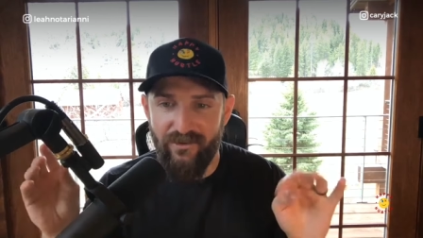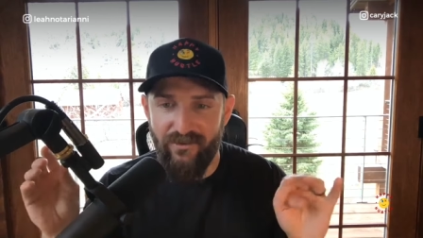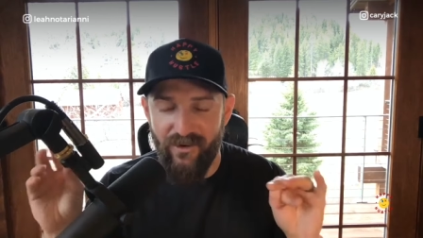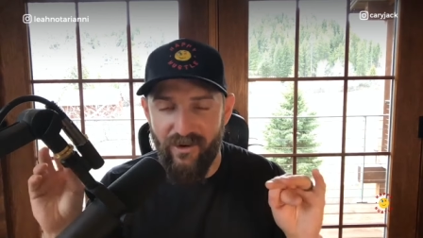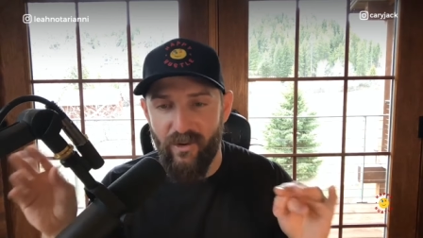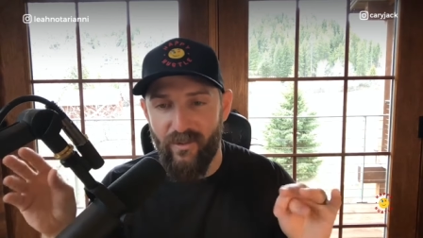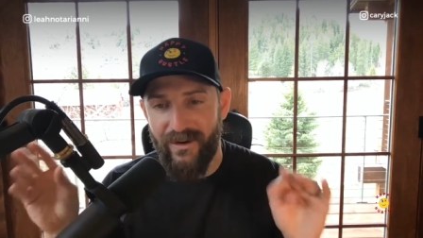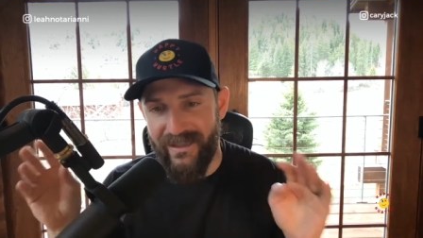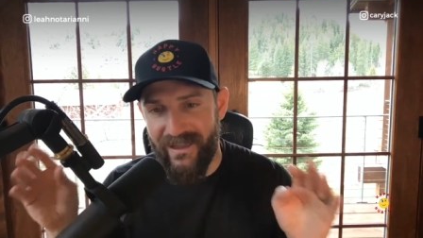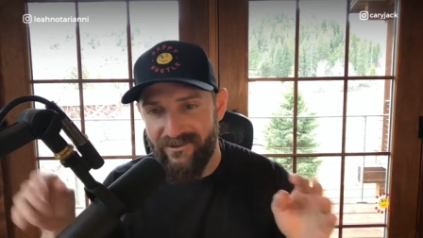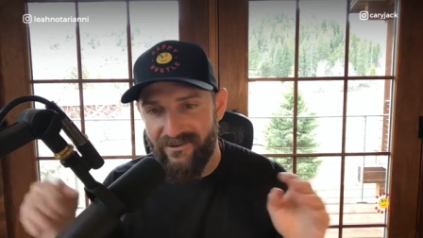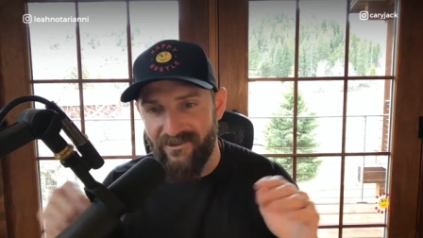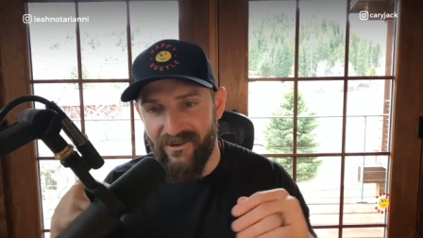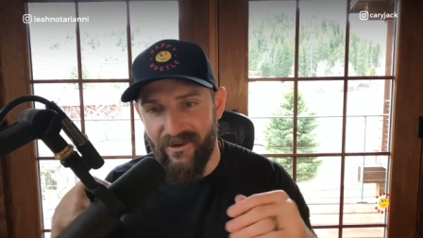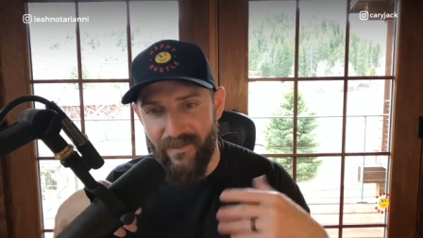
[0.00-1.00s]
you do for your
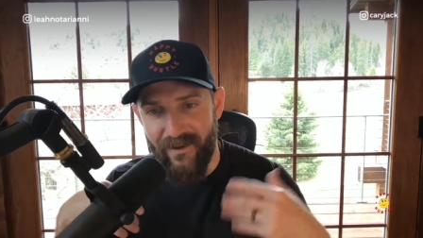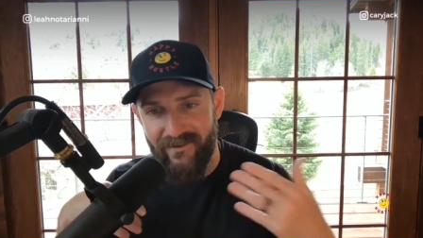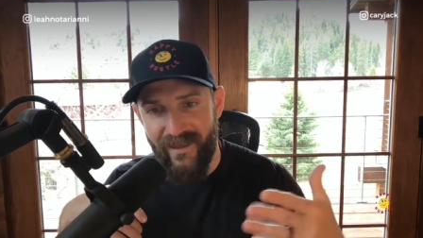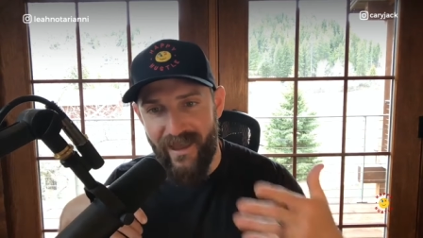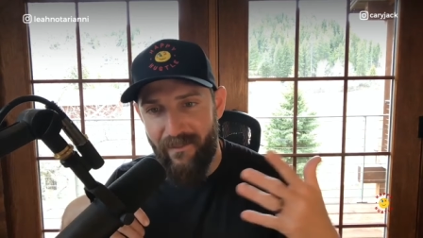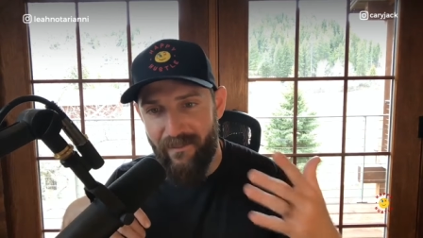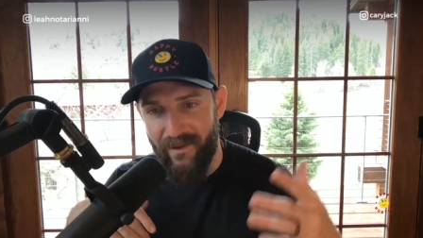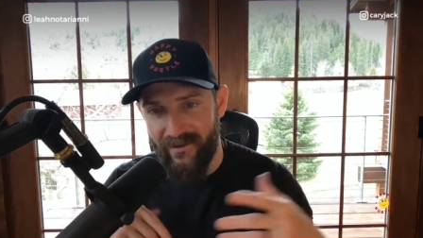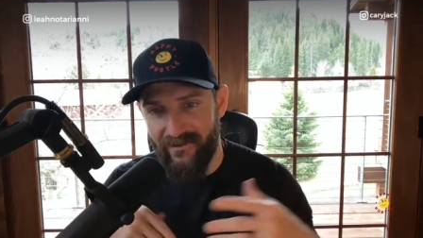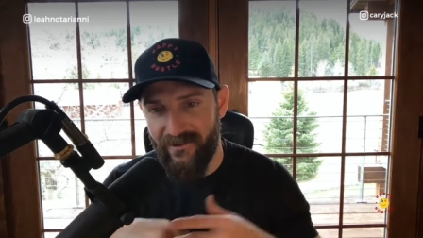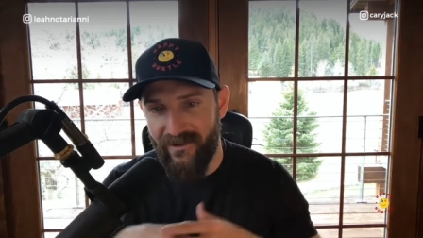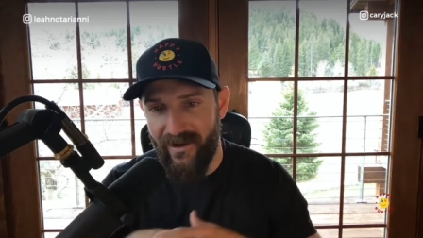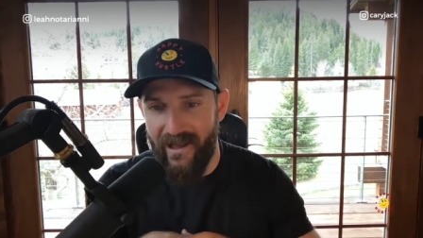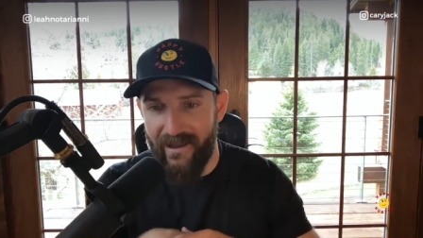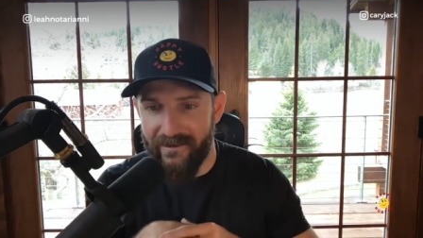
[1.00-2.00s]
relationship as a happy
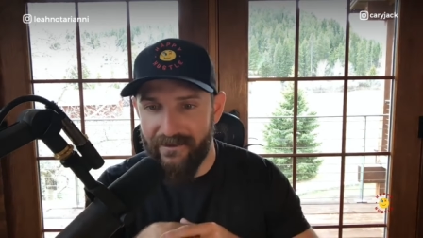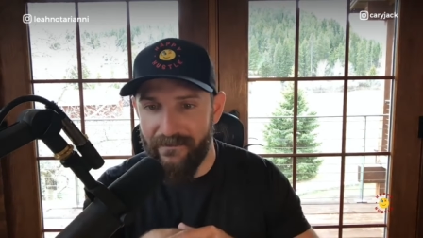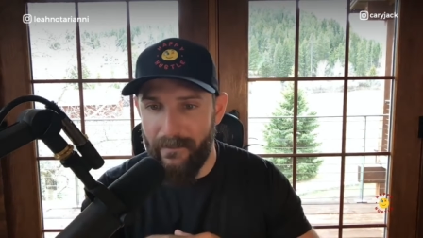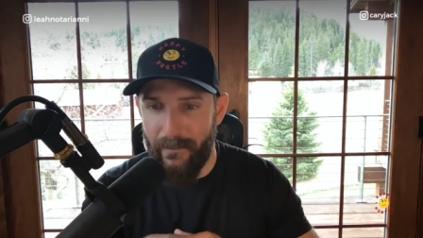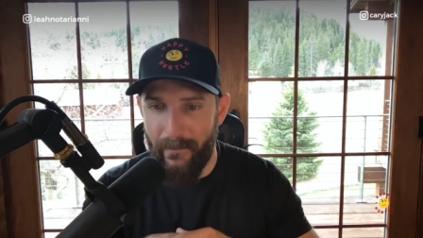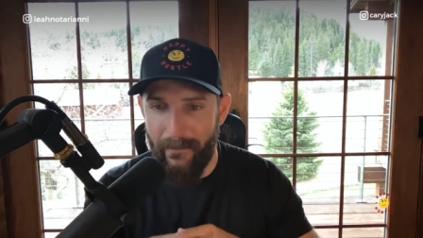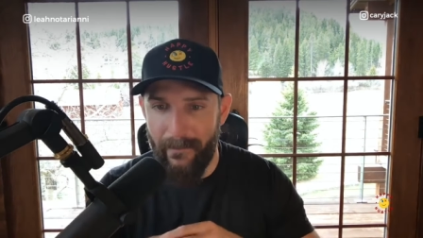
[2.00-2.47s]
hustle hack?